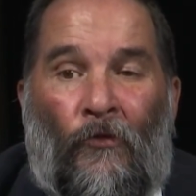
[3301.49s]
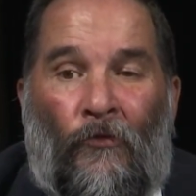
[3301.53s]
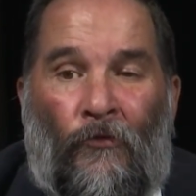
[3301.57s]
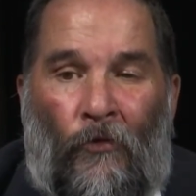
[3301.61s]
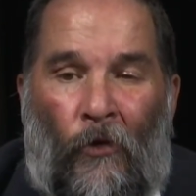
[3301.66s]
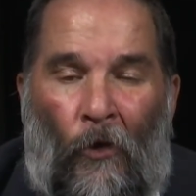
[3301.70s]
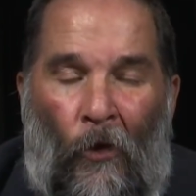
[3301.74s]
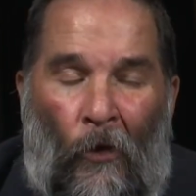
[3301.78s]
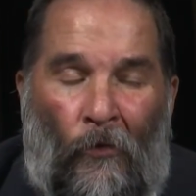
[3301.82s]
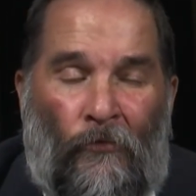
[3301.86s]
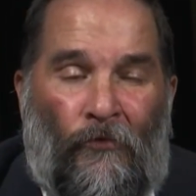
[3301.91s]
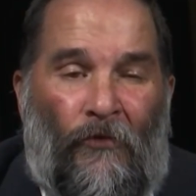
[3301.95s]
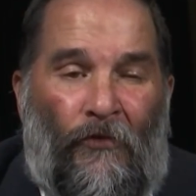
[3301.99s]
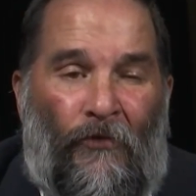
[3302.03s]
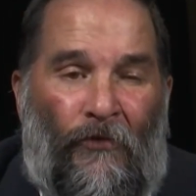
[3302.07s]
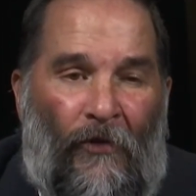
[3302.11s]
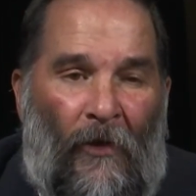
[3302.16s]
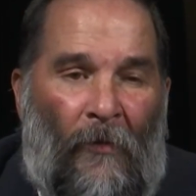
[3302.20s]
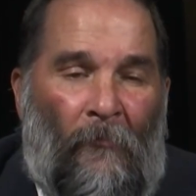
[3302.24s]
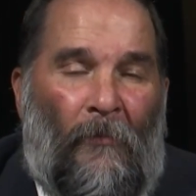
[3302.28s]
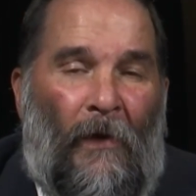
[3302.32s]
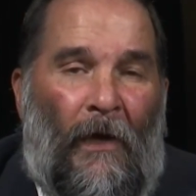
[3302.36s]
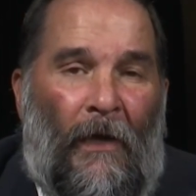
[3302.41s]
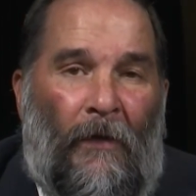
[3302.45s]
talk to
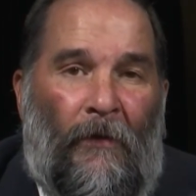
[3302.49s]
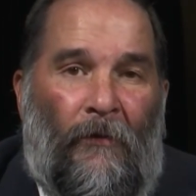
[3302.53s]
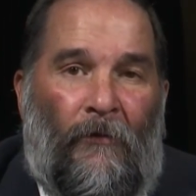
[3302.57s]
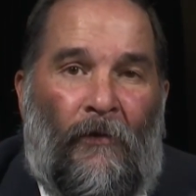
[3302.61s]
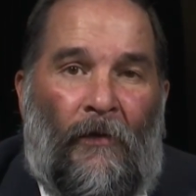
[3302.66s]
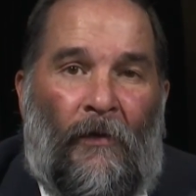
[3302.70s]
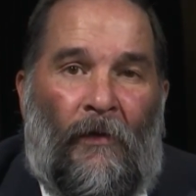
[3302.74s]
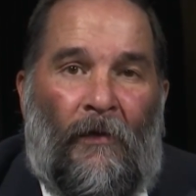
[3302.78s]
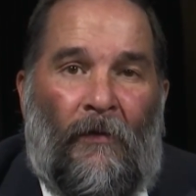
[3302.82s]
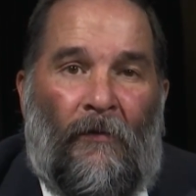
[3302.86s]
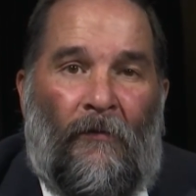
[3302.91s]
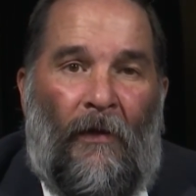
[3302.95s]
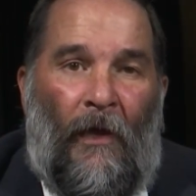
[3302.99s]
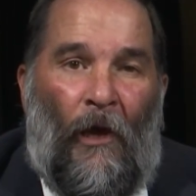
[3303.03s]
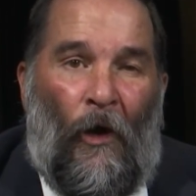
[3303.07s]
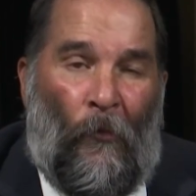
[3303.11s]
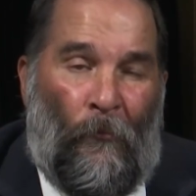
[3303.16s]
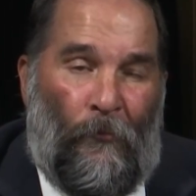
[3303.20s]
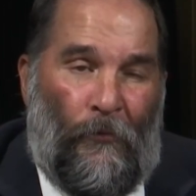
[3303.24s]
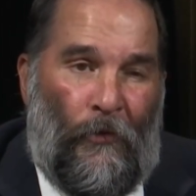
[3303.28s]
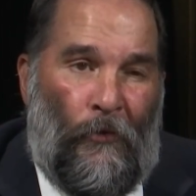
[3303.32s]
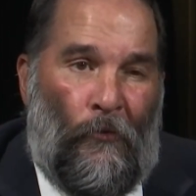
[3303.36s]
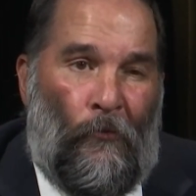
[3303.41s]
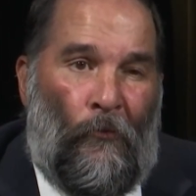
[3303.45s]
somebody that can
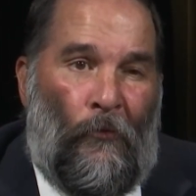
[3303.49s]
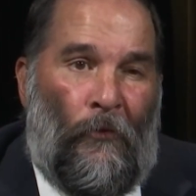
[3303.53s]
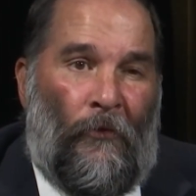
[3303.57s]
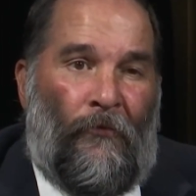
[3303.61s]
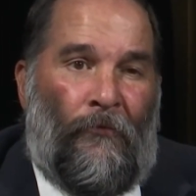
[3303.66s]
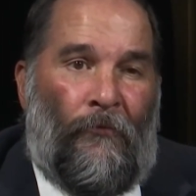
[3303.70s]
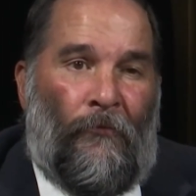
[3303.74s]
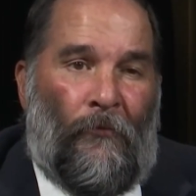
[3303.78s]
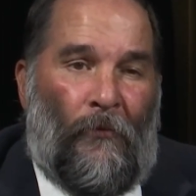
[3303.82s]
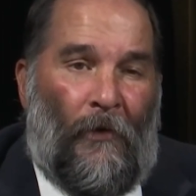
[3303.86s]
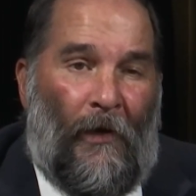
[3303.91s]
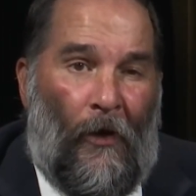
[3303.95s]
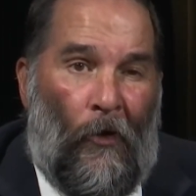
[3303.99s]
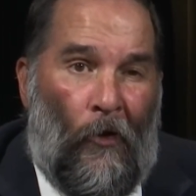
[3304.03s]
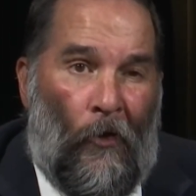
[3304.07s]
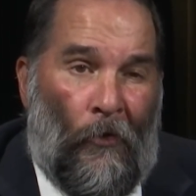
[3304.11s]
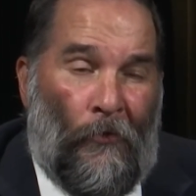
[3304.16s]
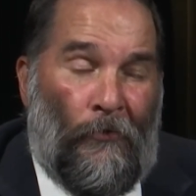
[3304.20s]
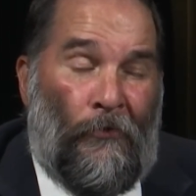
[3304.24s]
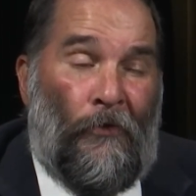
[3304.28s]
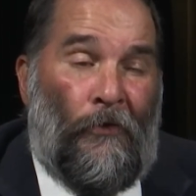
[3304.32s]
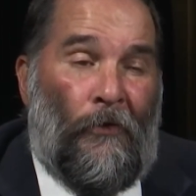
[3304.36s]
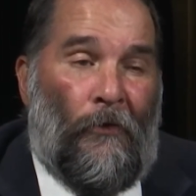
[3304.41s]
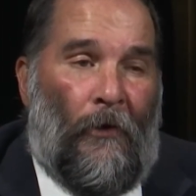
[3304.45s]
help you with
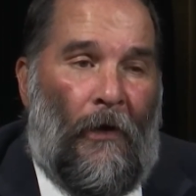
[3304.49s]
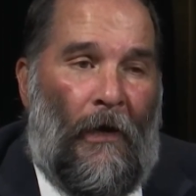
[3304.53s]
regard to your